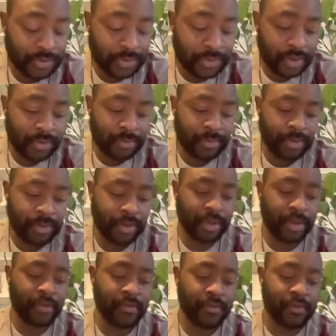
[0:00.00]
incredible, and
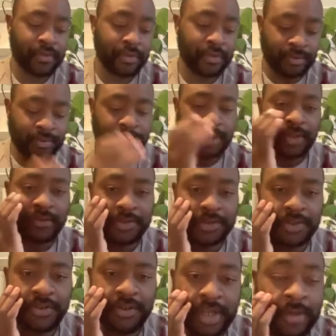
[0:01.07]
thanks for
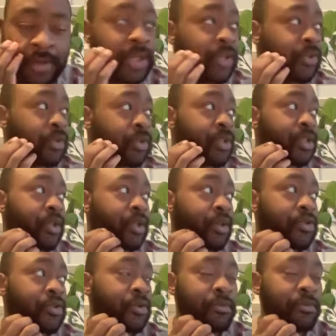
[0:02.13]
sharing. And I know there's a
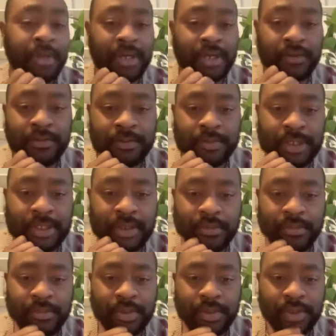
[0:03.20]
lot to unpack from that
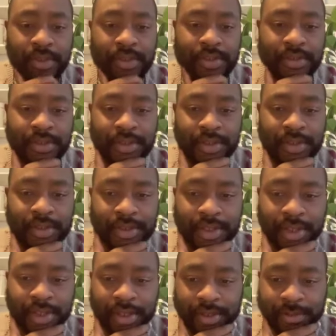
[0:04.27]
because
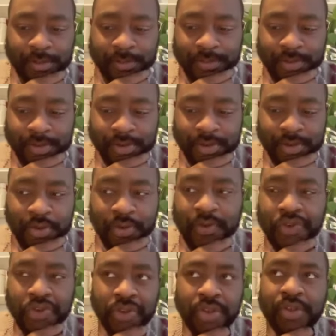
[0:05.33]
you're
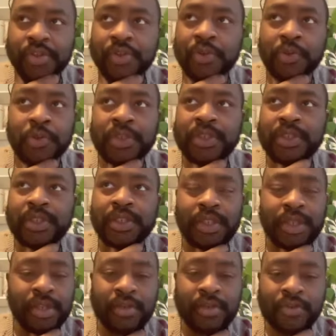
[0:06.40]
literally squeezed in
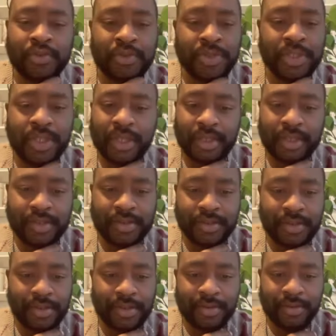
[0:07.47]
like 2 decades
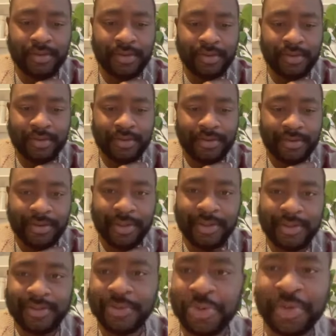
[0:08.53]
in
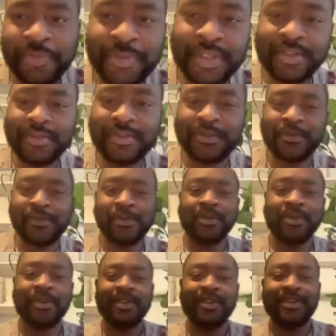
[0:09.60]
3 minutes or
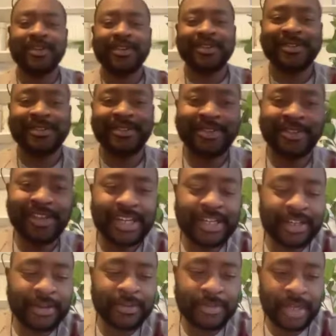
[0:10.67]
4. So
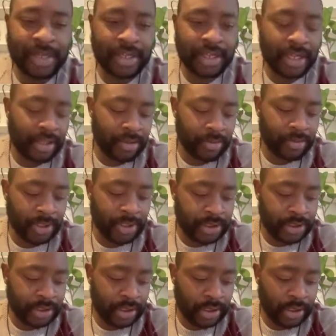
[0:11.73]
I
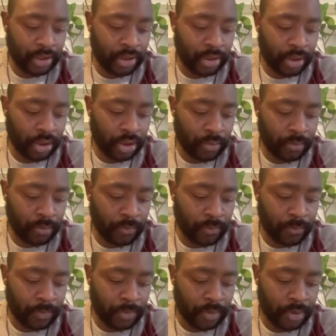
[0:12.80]
imagine that
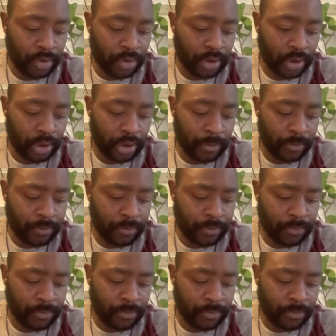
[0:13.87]
there